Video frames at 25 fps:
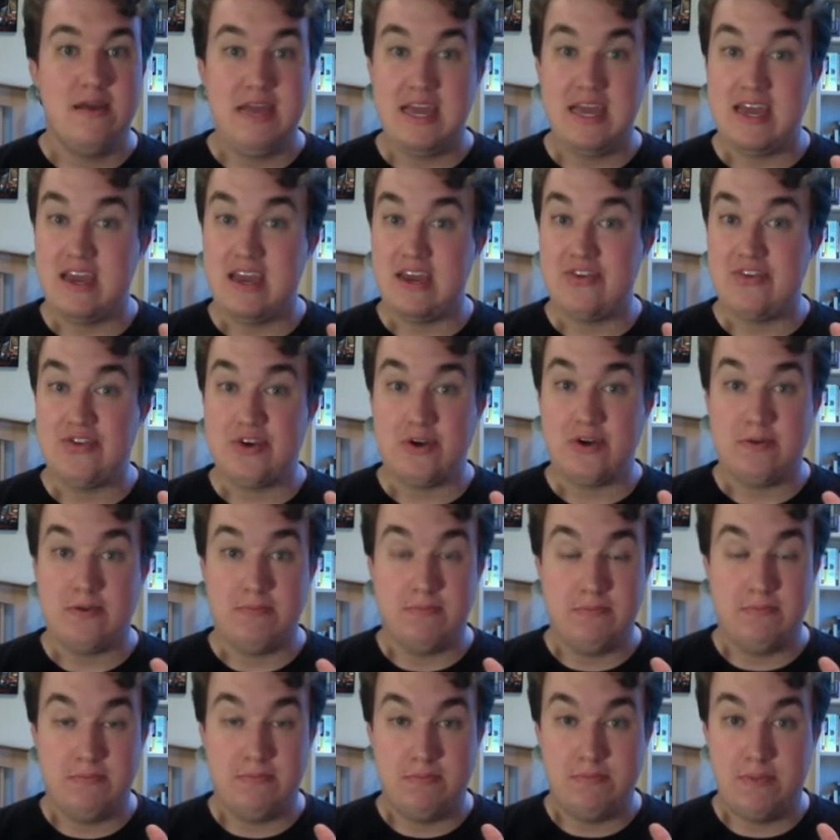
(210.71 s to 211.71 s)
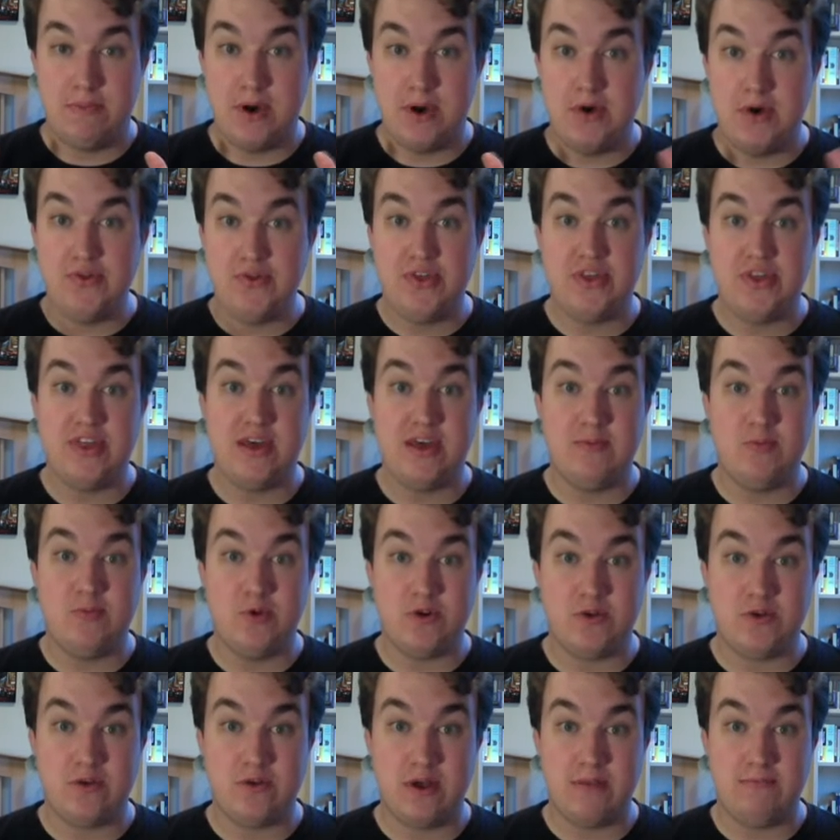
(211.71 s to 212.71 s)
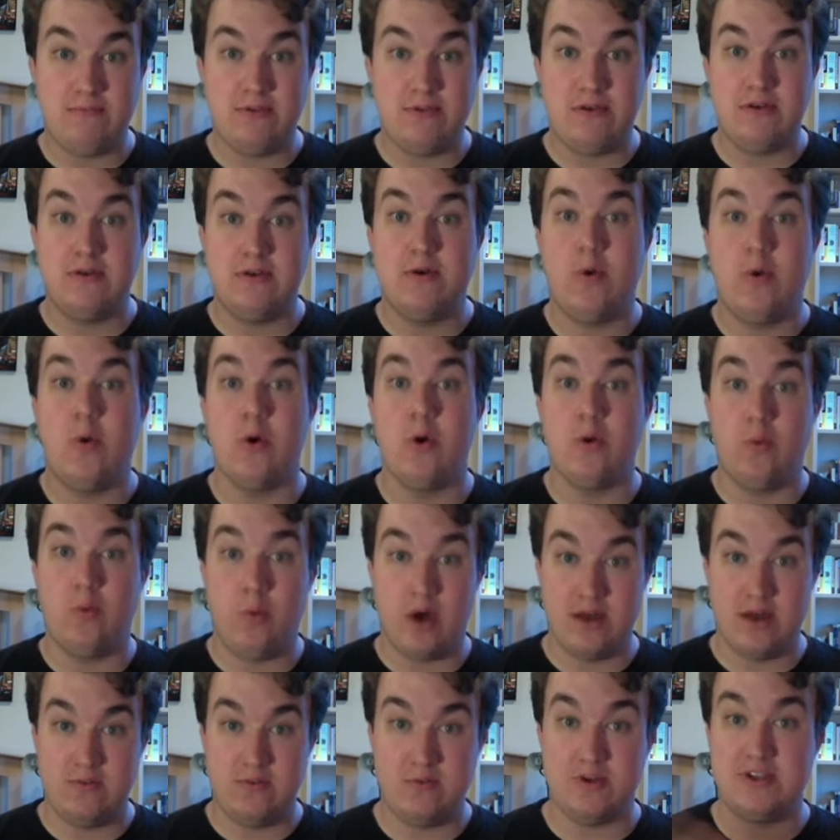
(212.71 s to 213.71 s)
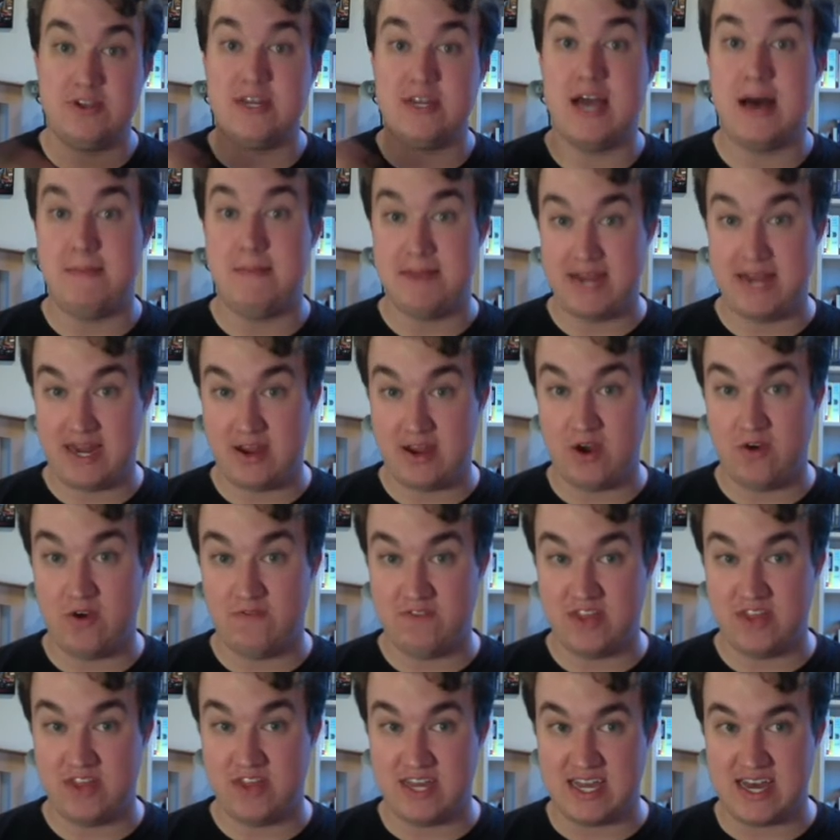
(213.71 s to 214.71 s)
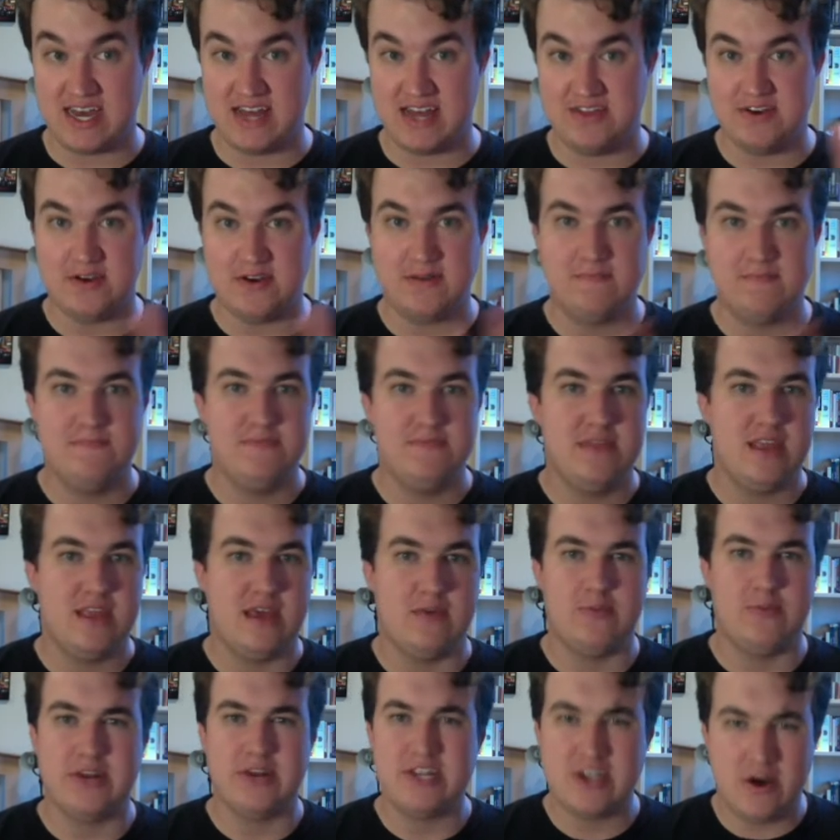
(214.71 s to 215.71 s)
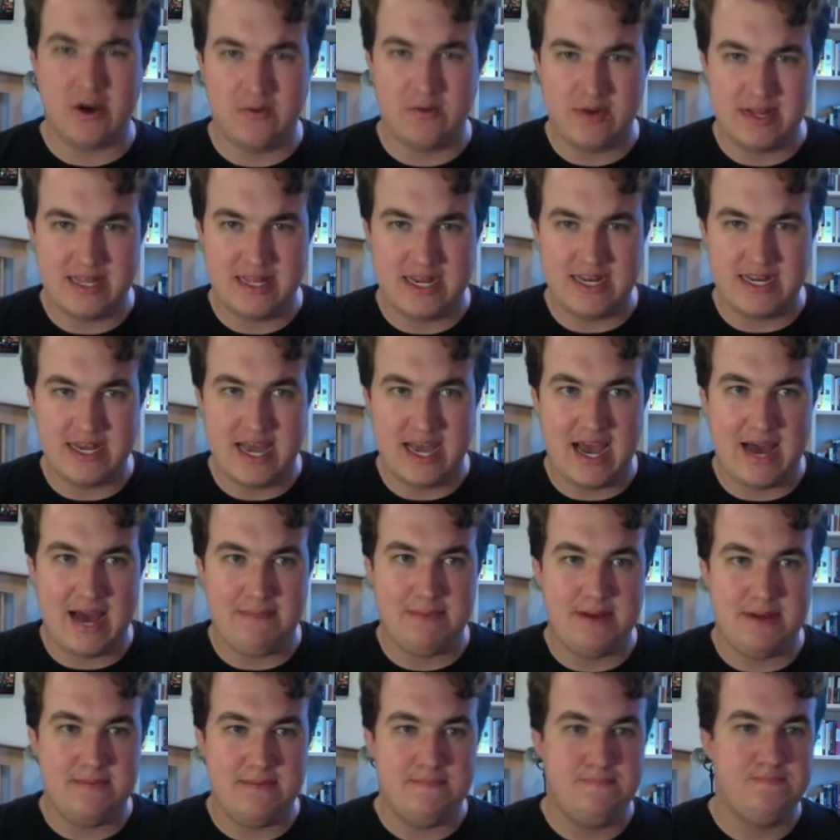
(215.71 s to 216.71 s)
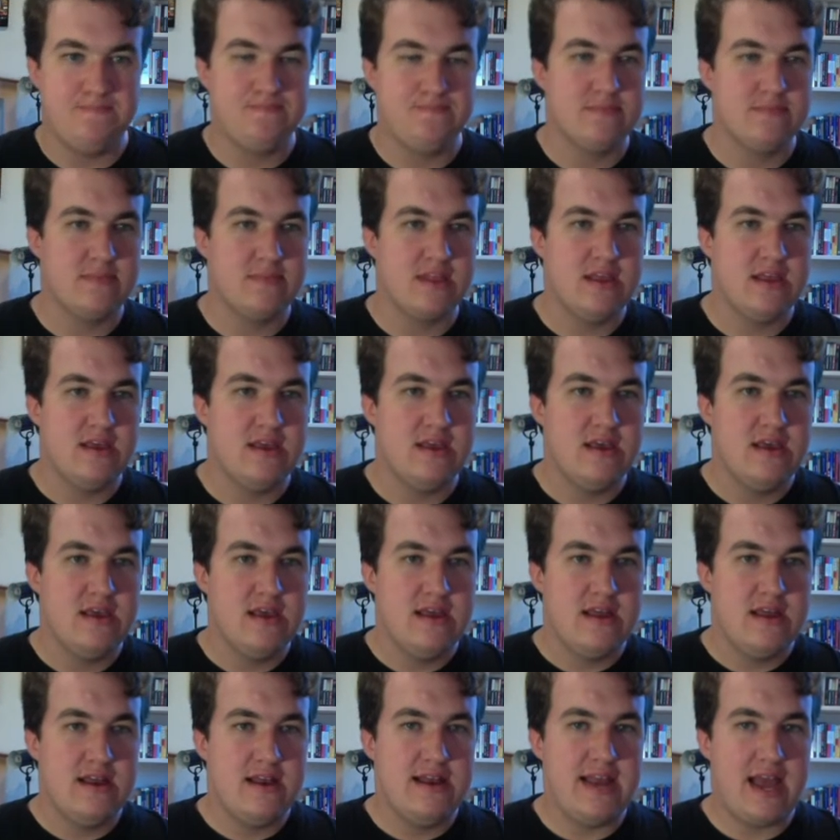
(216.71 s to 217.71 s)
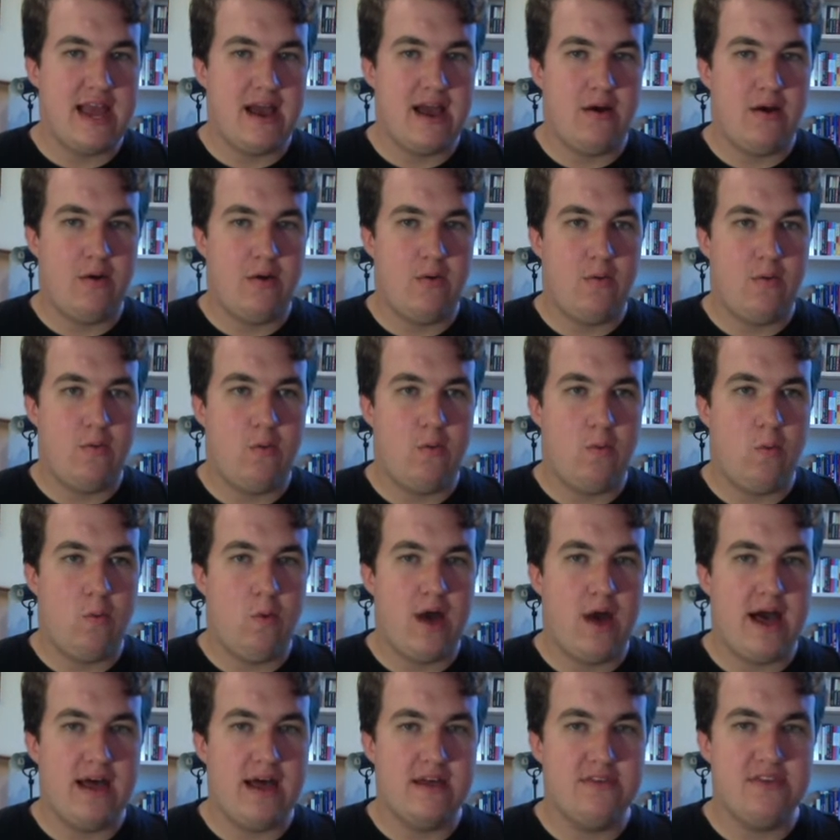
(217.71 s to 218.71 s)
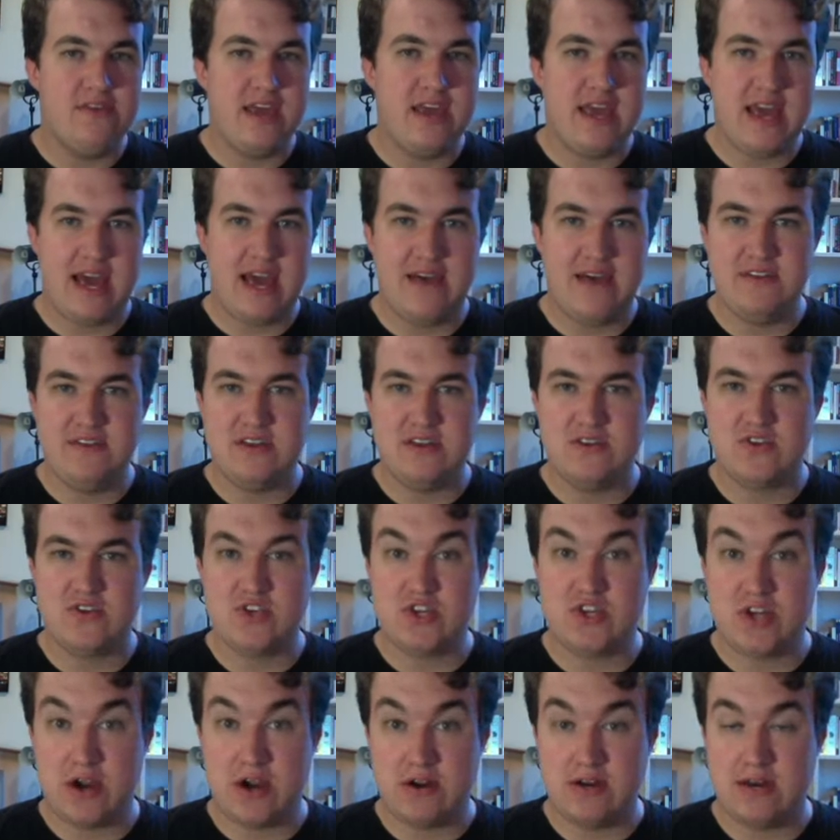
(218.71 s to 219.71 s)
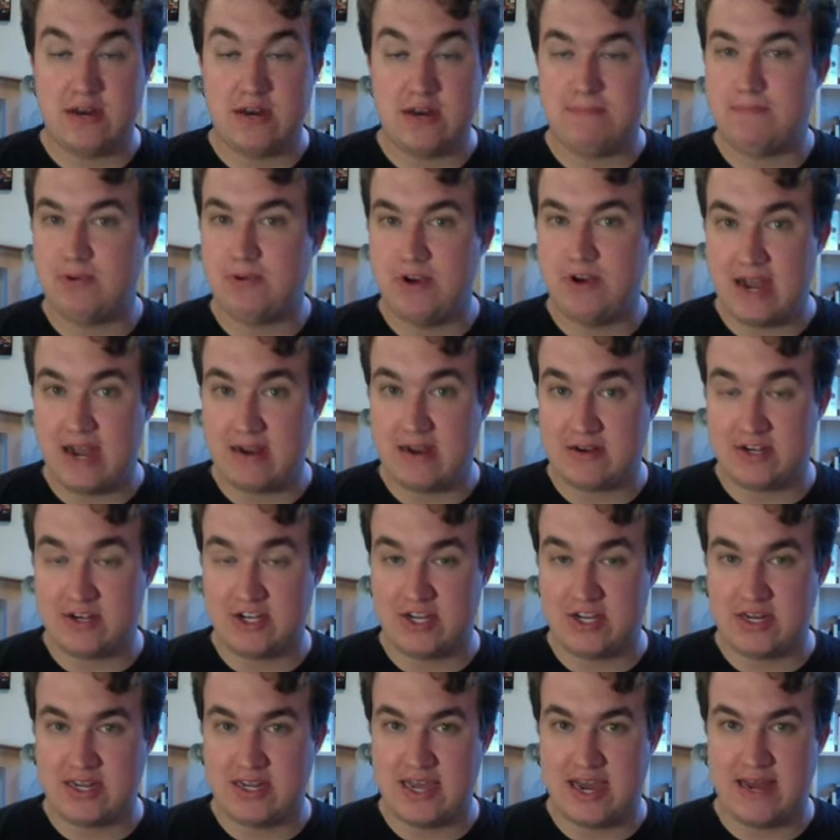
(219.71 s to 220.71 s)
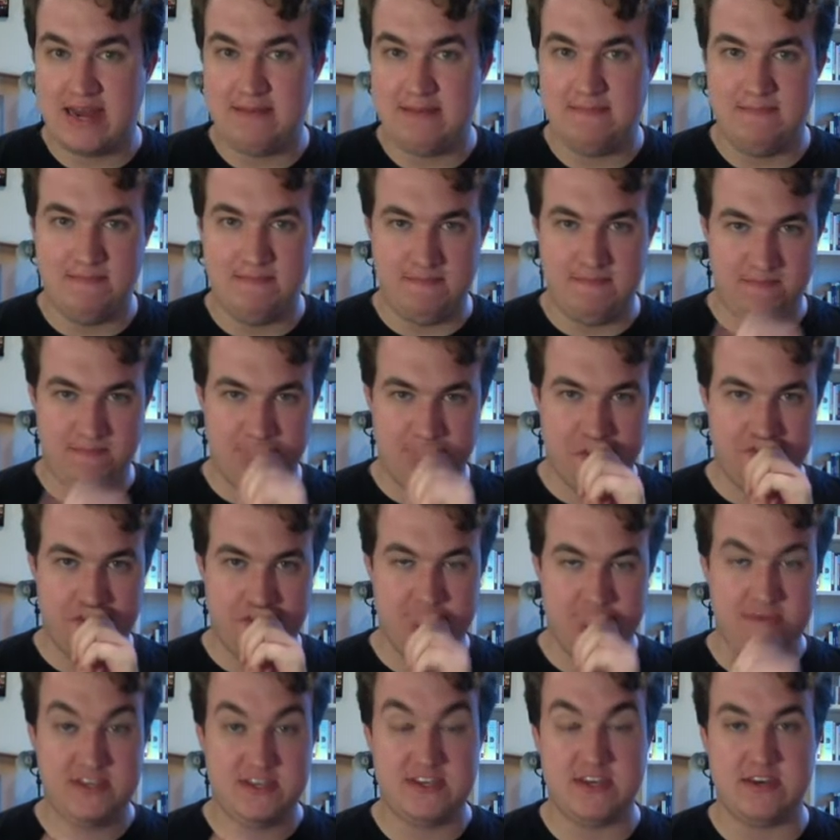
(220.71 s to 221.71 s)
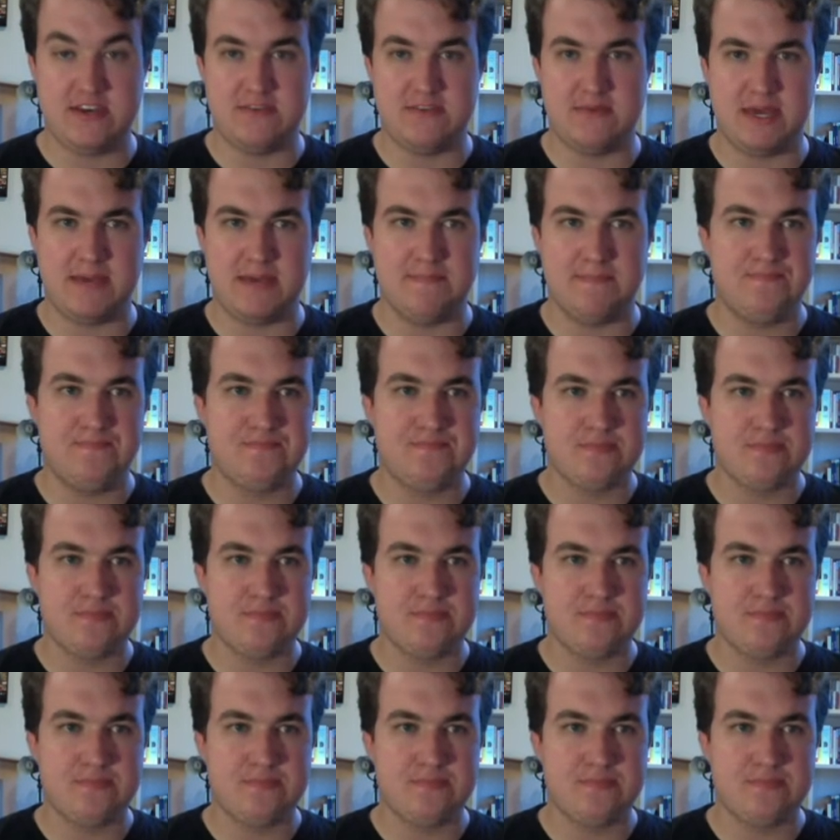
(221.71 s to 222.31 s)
either both of them will crumble or one will dominate over the other. And we don't want that to happen. Now, while they haven't started production yet, excuse me,